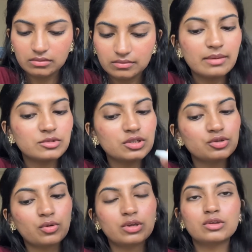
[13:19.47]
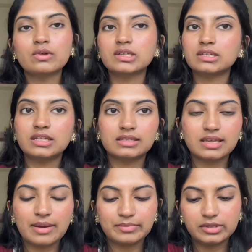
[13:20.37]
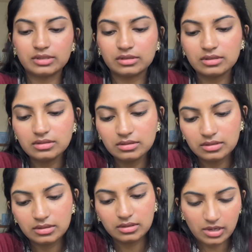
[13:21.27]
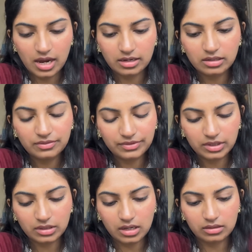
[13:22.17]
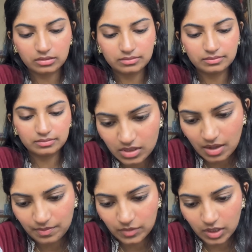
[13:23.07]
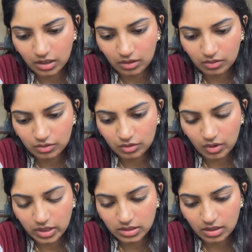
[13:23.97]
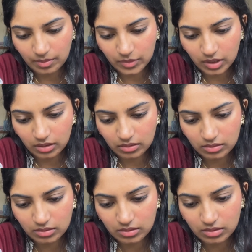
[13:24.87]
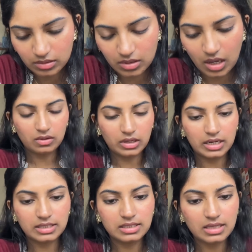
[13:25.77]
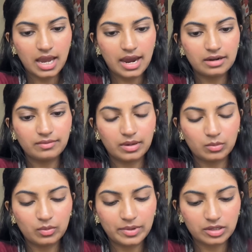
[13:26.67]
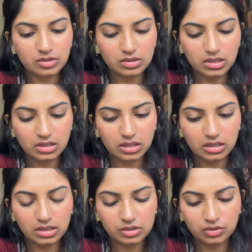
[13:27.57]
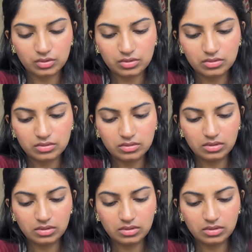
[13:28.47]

I'm just showing you as an example here. We add a different color. Something, drawing something. Okay, let's add one more picture and then I'll show you.